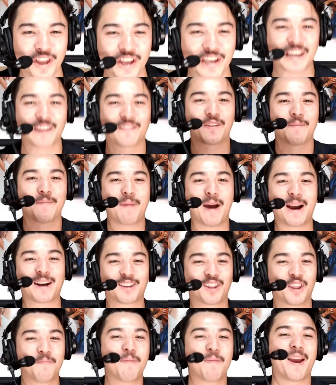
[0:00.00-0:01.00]
then give them
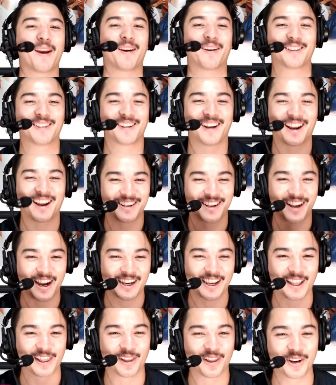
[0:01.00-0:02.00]
back to the parents, and I,
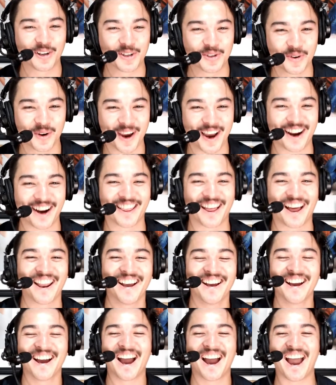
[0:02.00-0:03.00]
I get a lot of joy out of that.